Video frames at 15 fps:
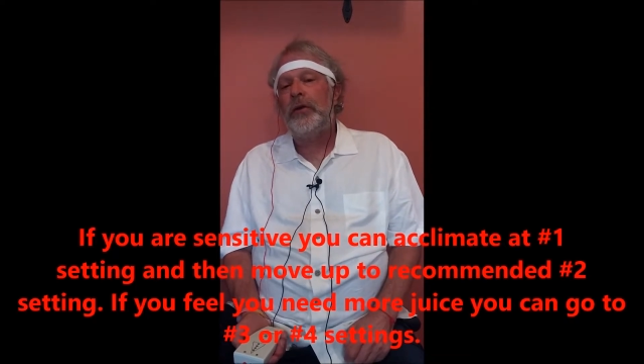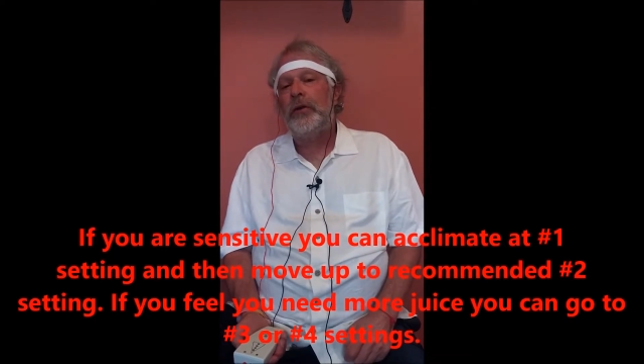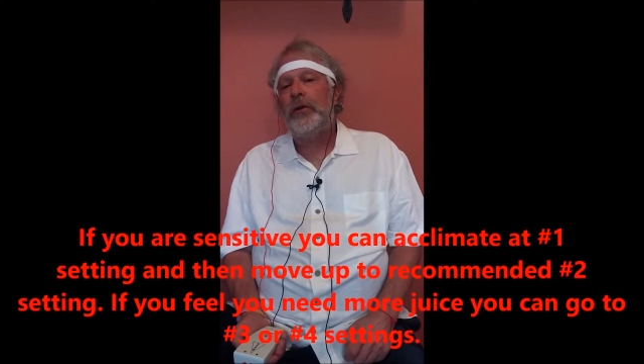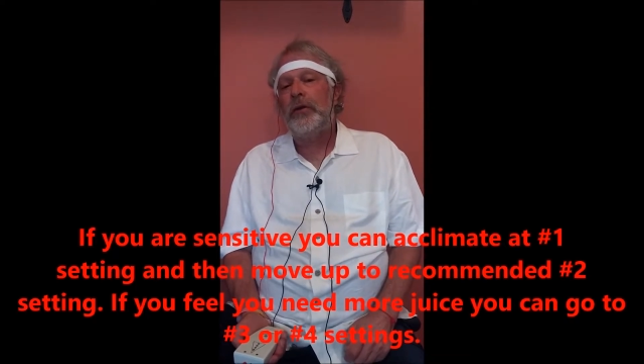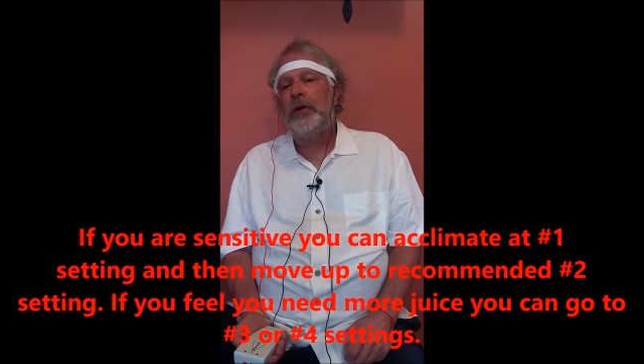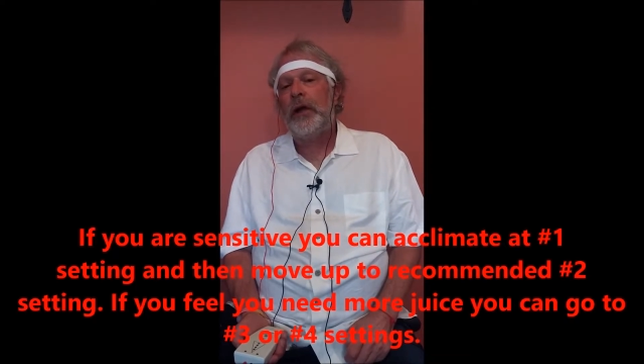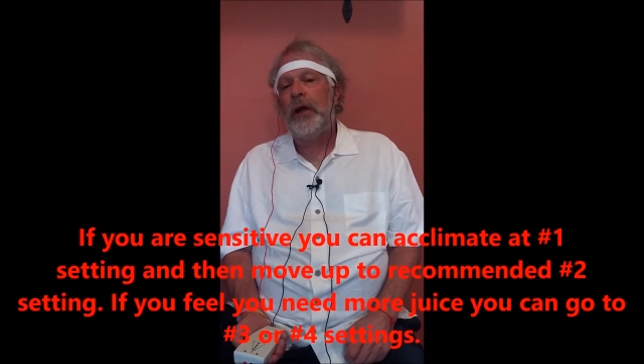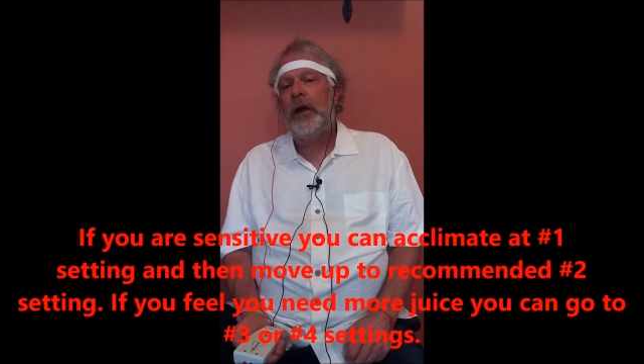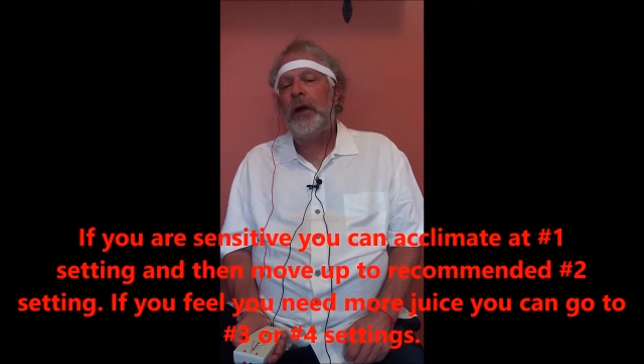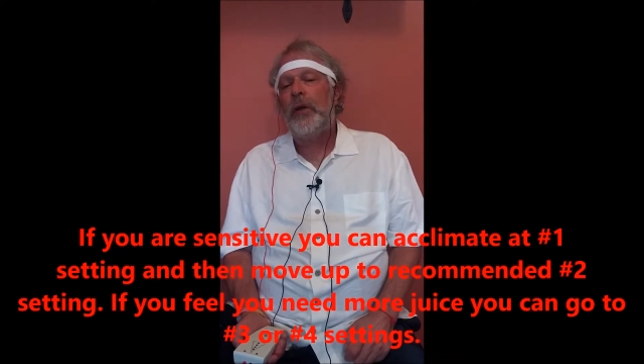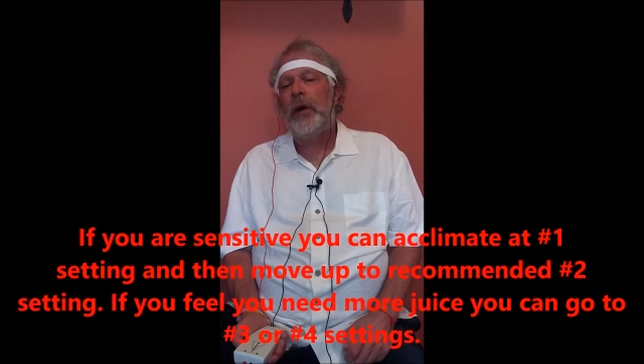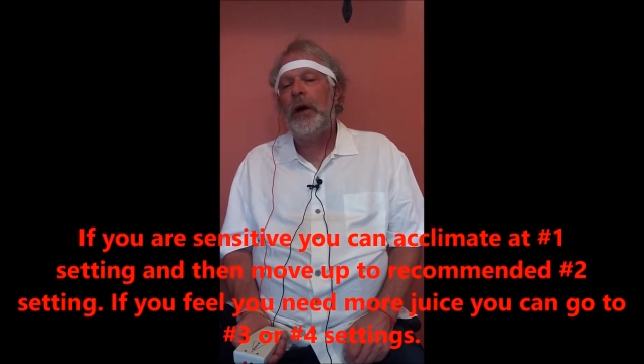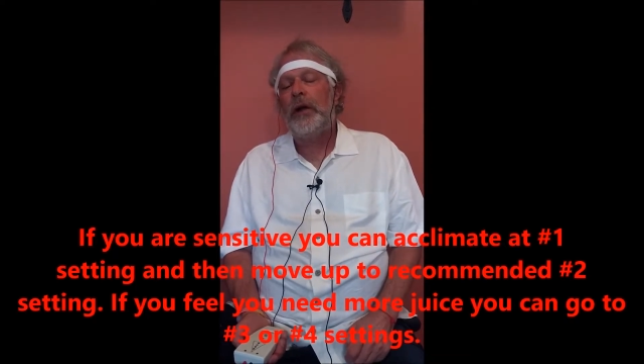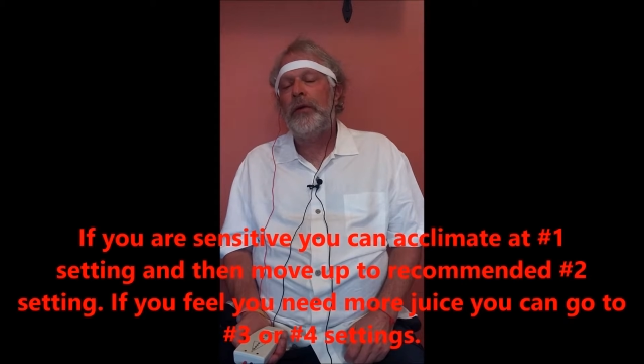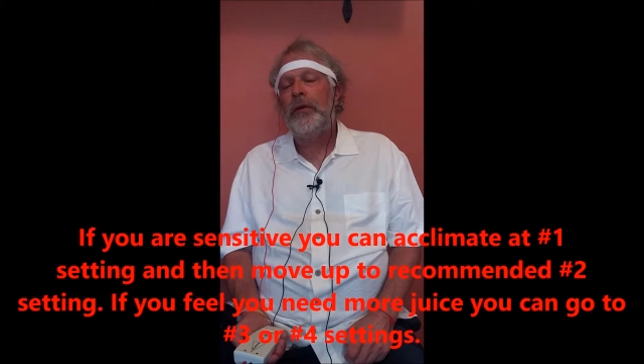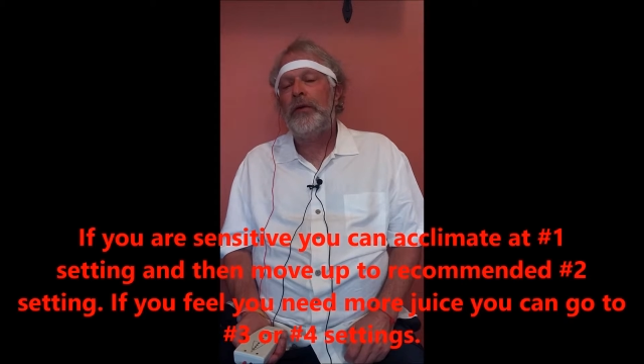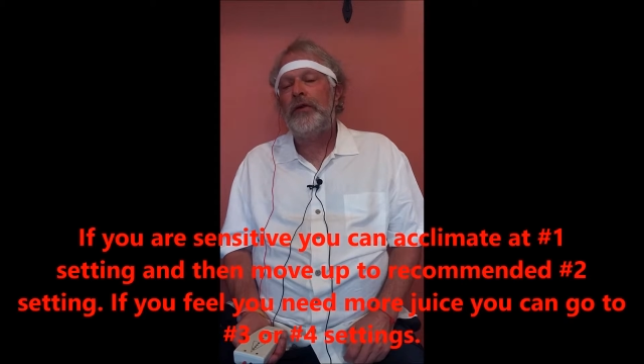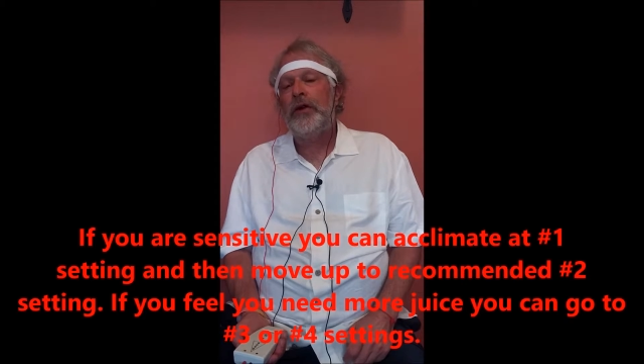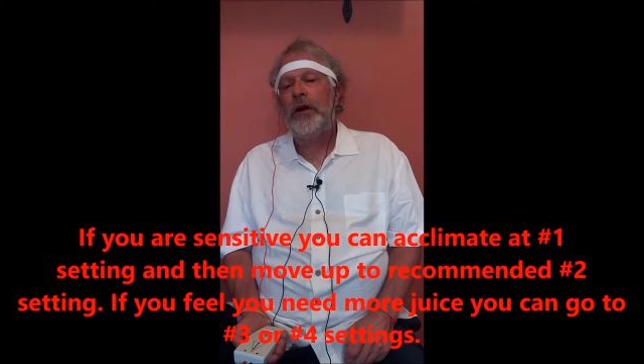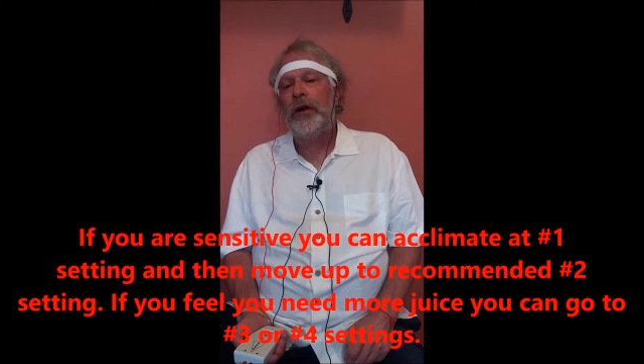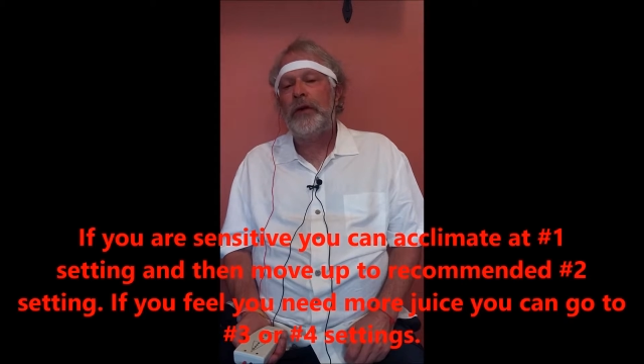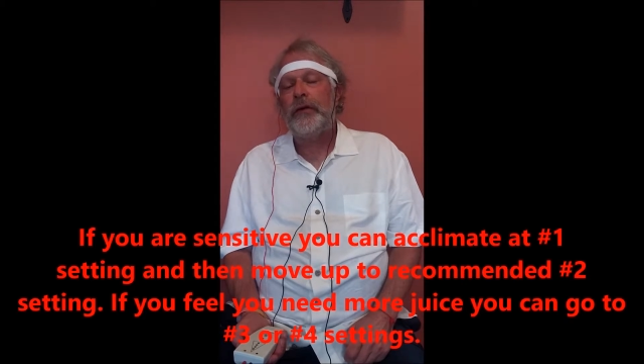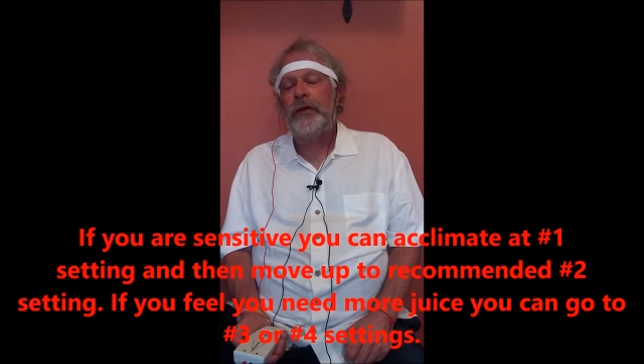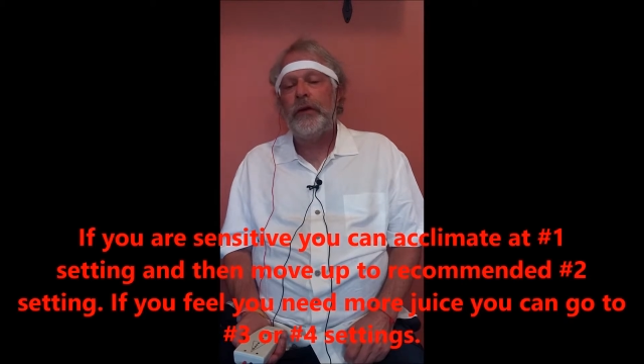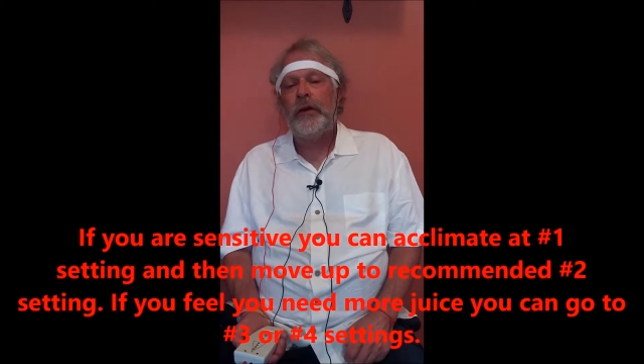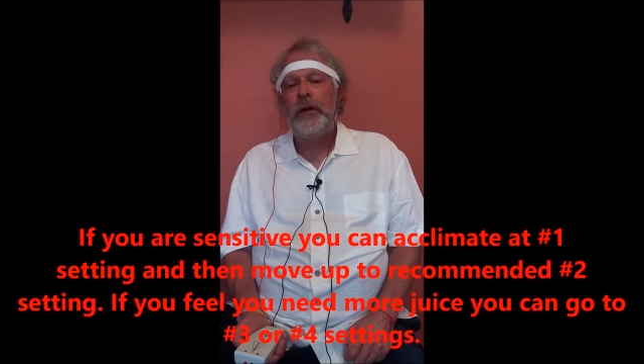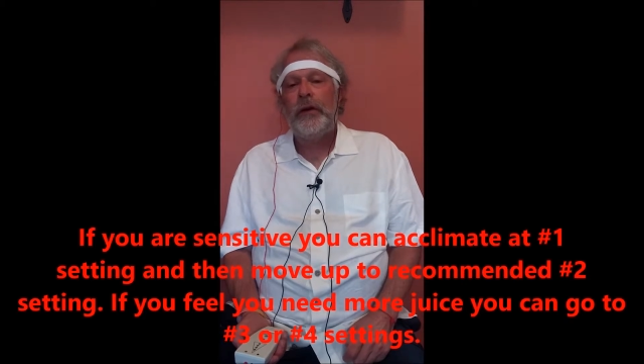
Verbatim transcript: you're taking a while to adjust,